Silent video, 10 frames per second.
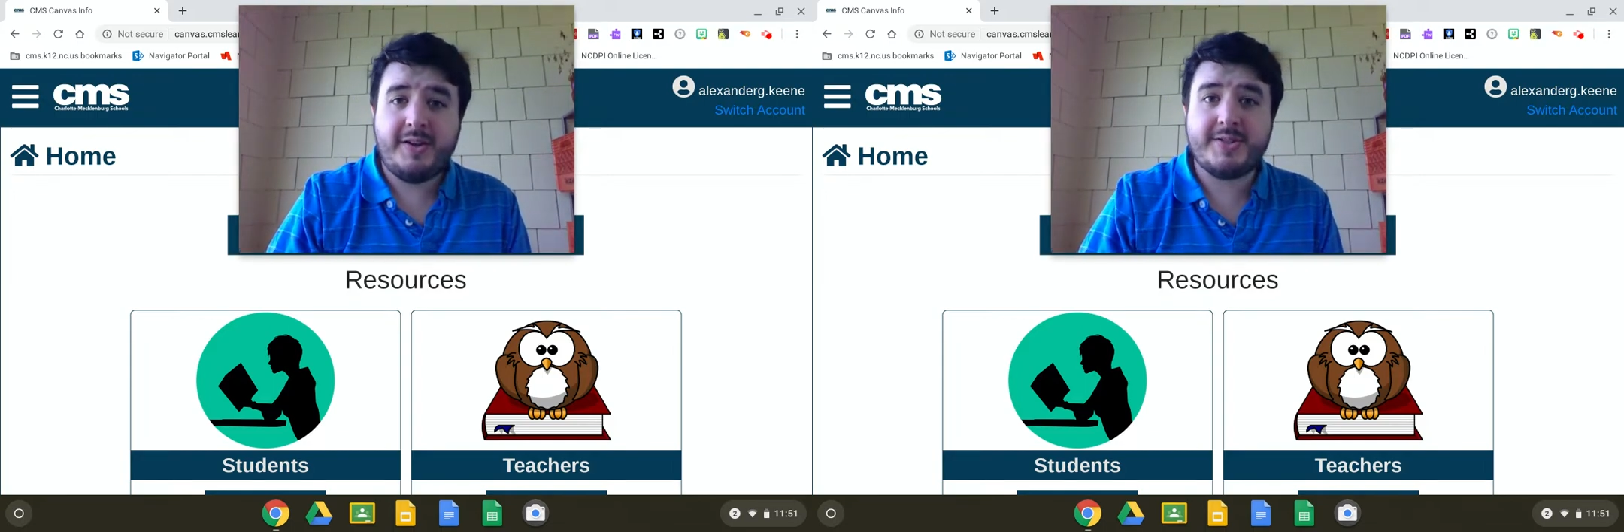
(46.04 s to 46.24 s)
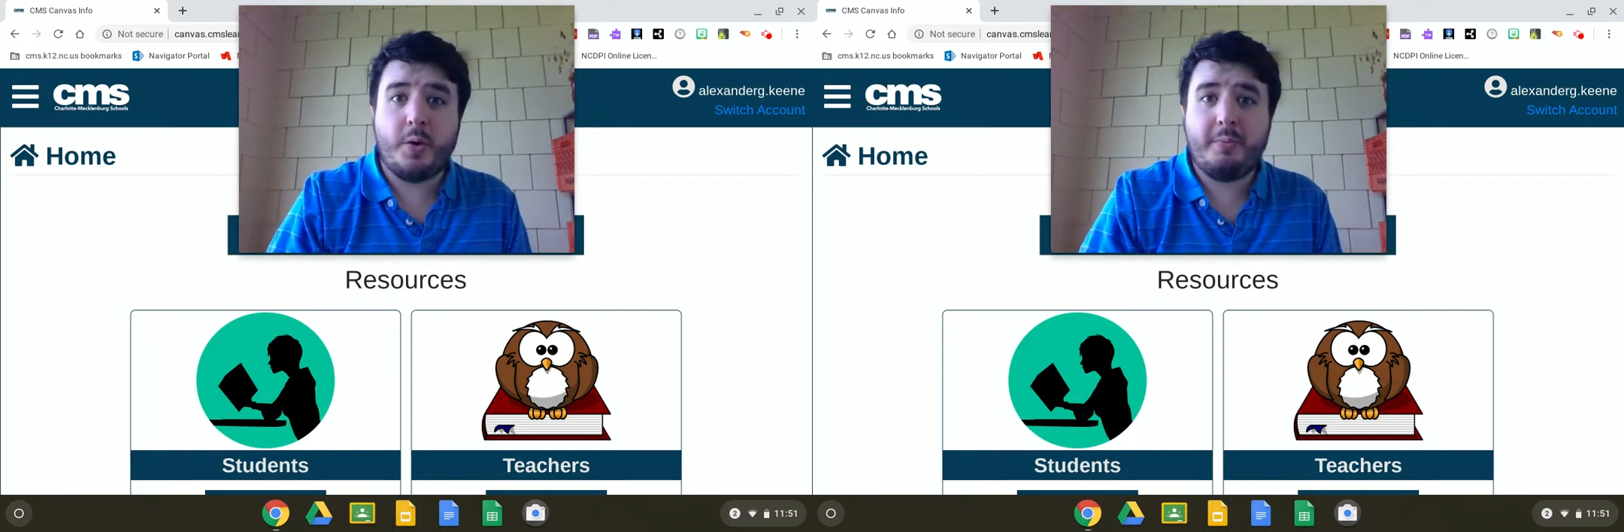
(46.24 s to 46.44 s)

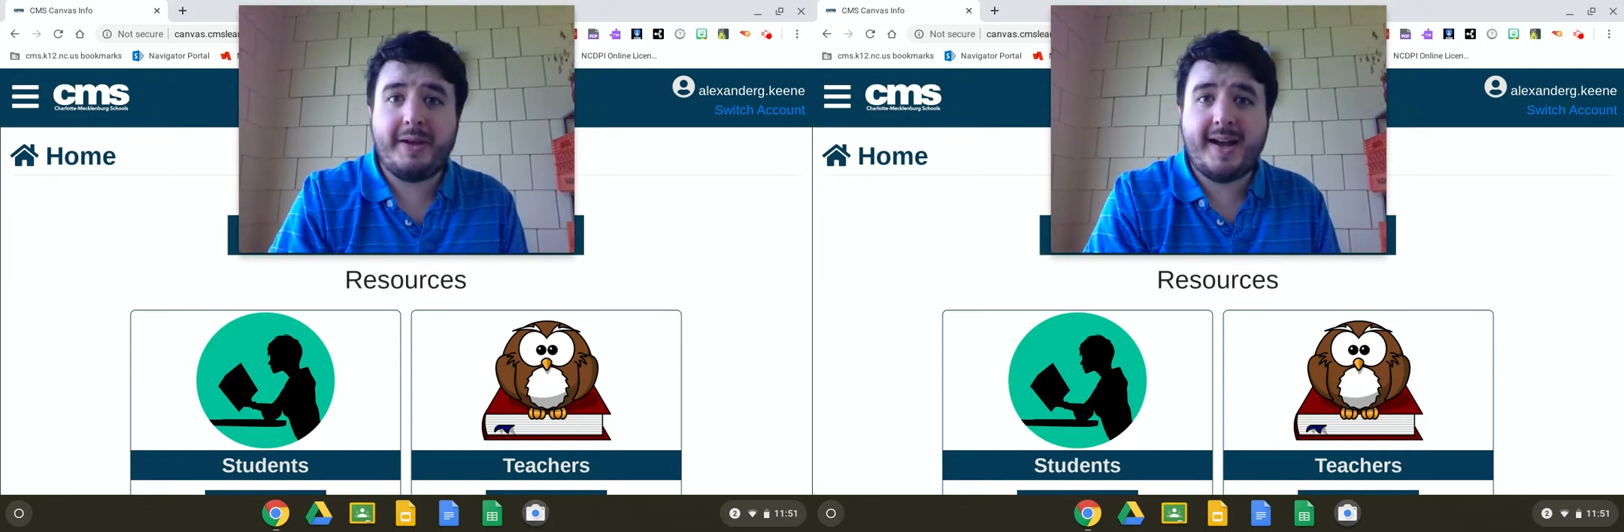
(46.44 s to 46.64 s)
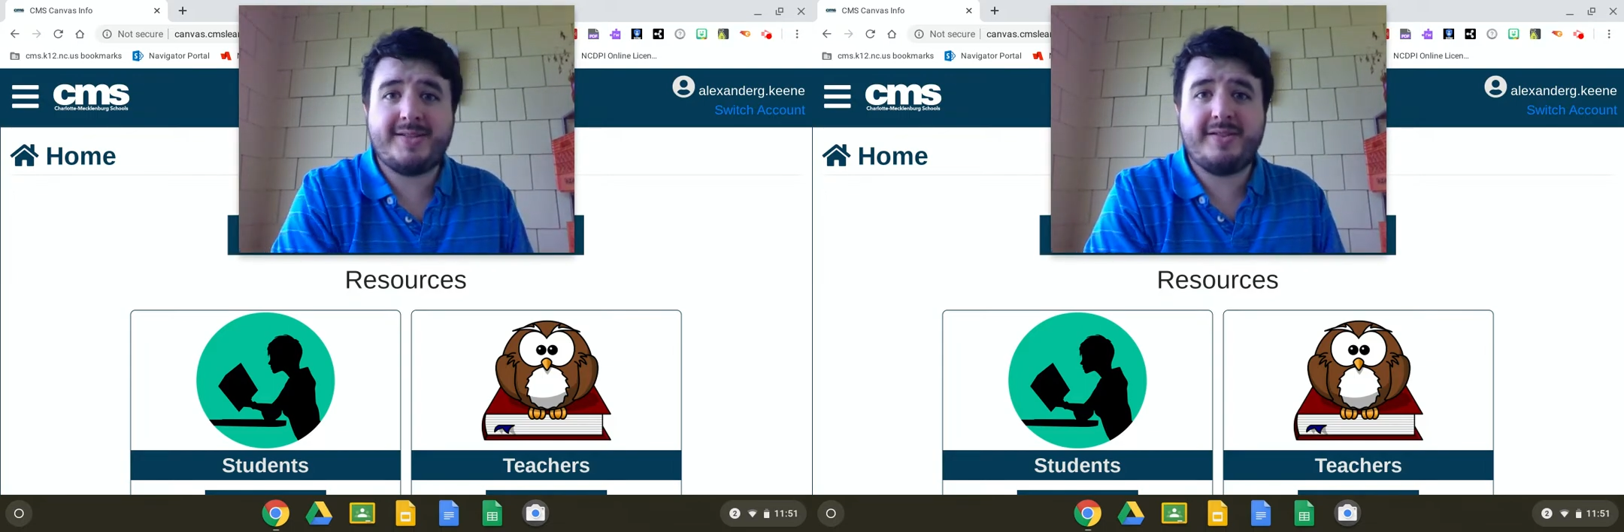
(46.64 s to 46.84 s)
So
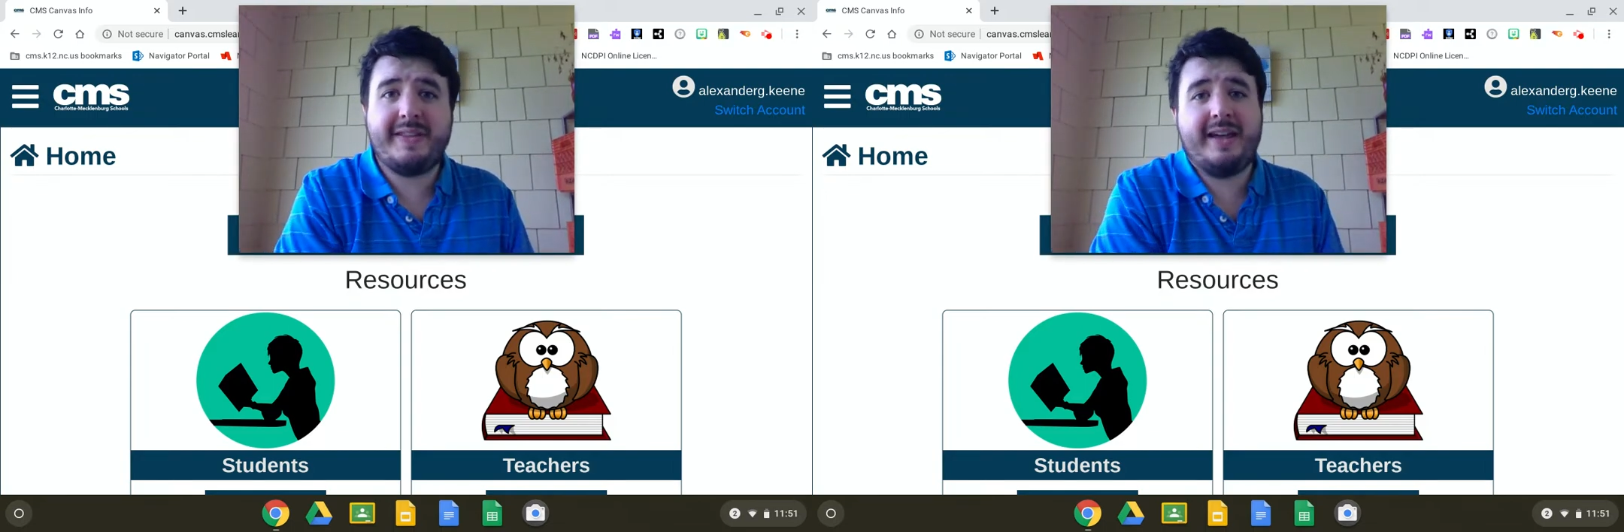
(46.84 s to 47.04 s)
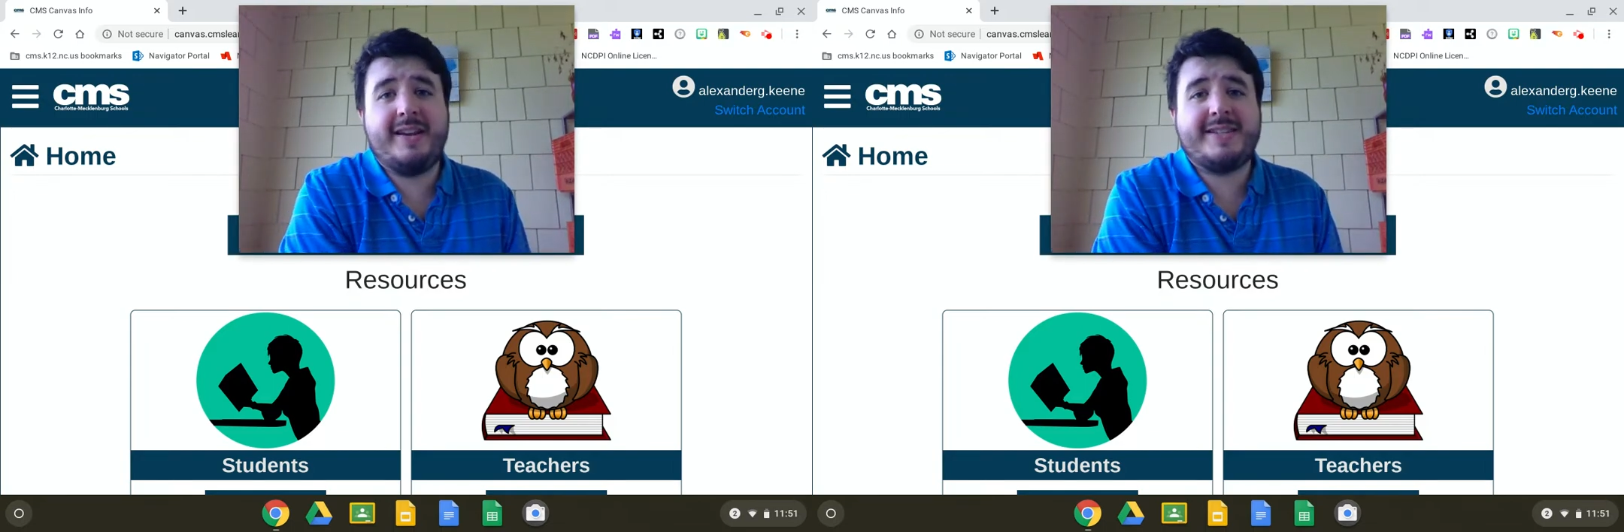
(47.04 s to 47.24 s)
because of
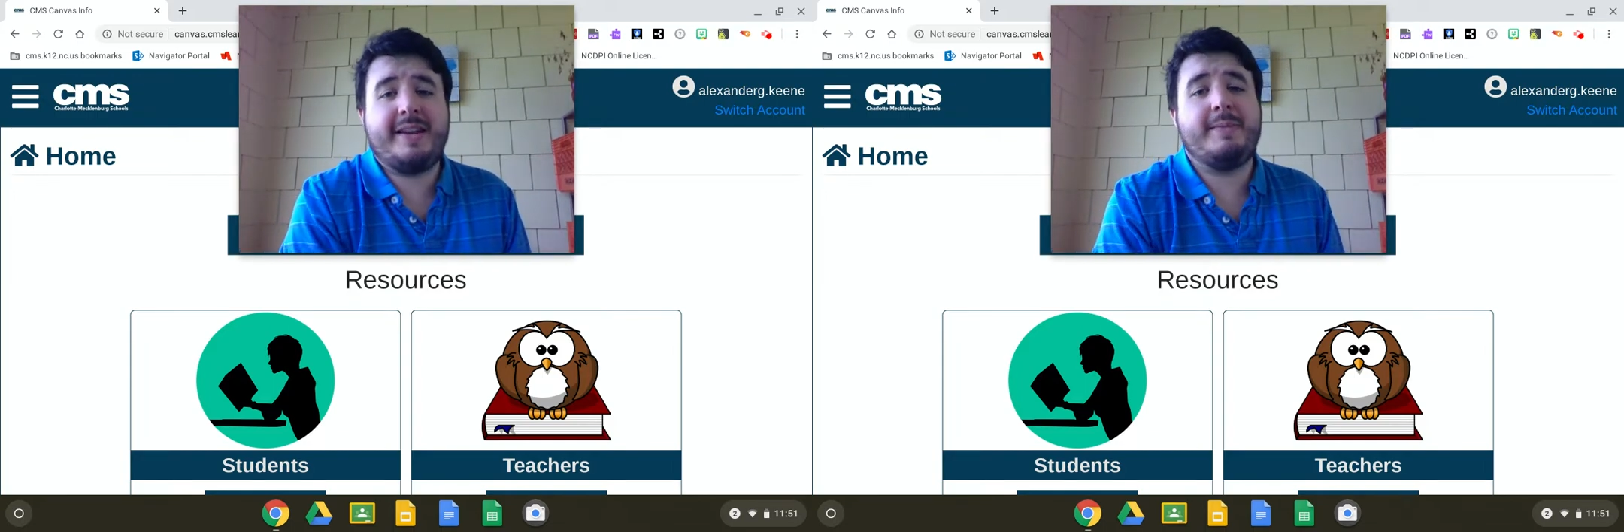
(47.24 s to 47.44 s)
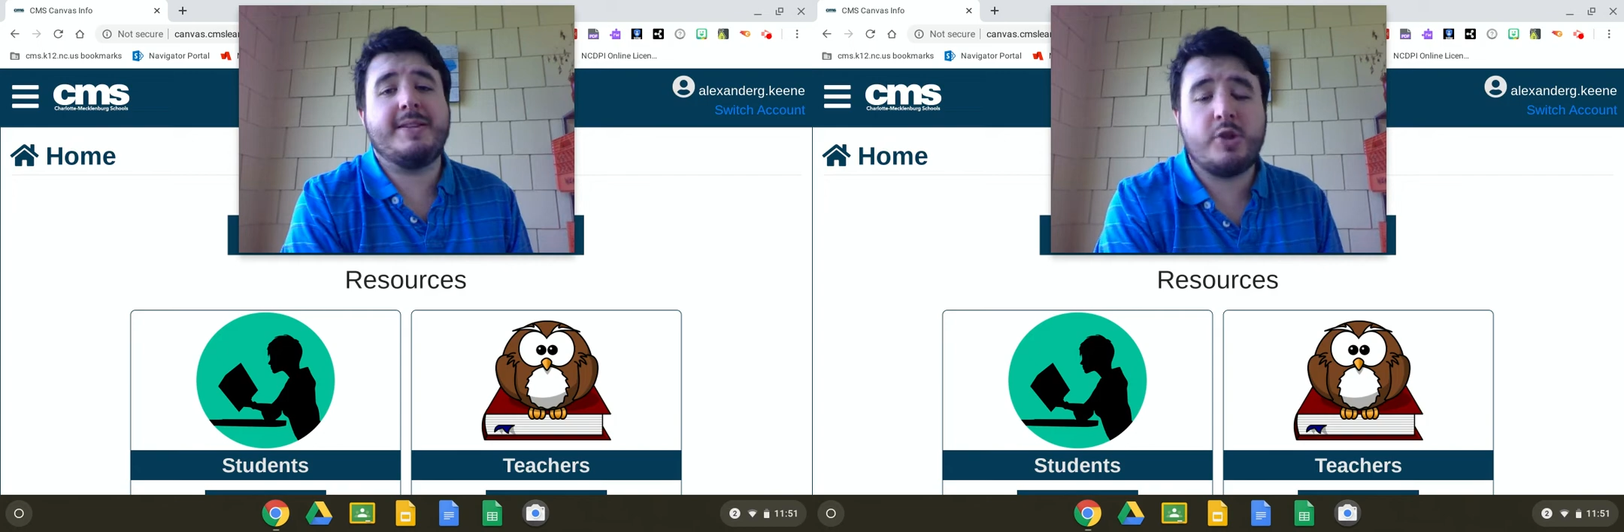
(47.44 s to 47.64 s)
that, it's
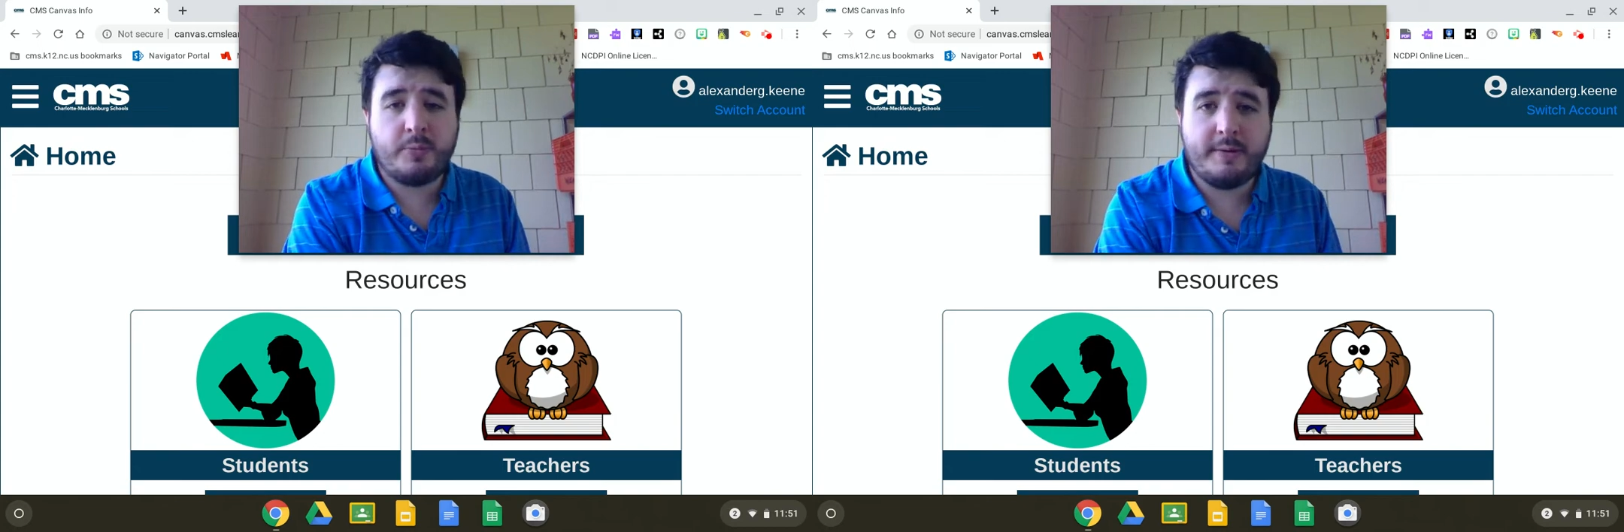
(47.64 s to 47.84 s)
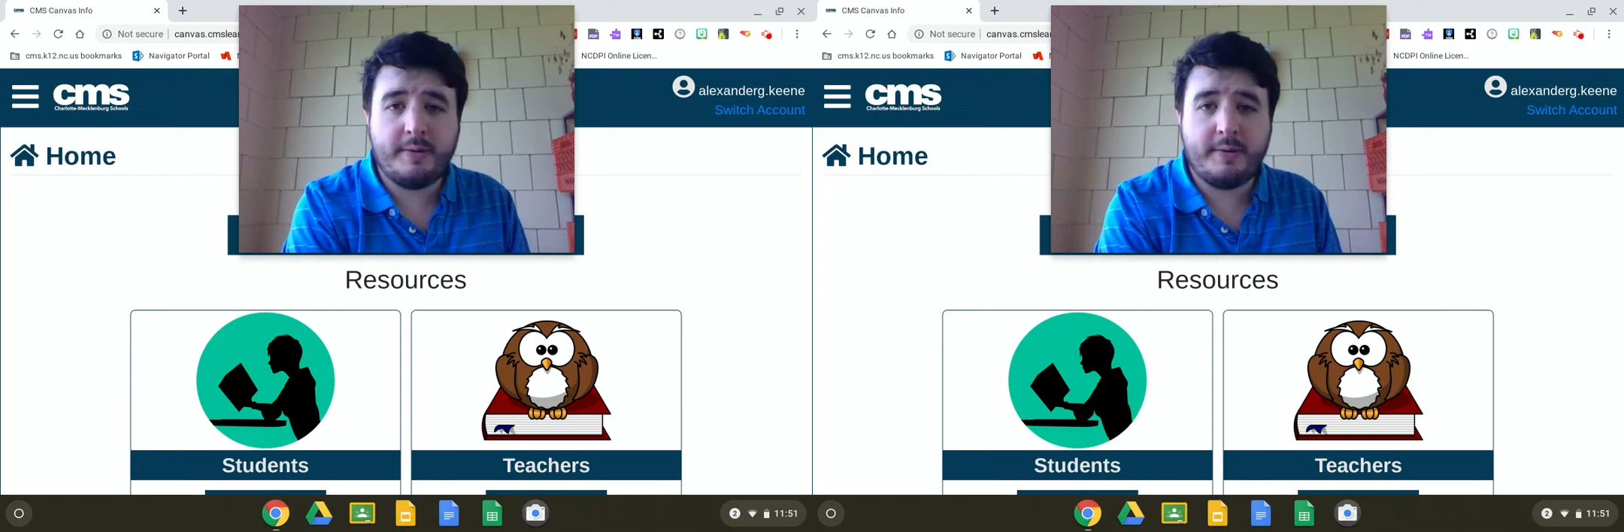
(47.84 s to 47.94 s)
going to be super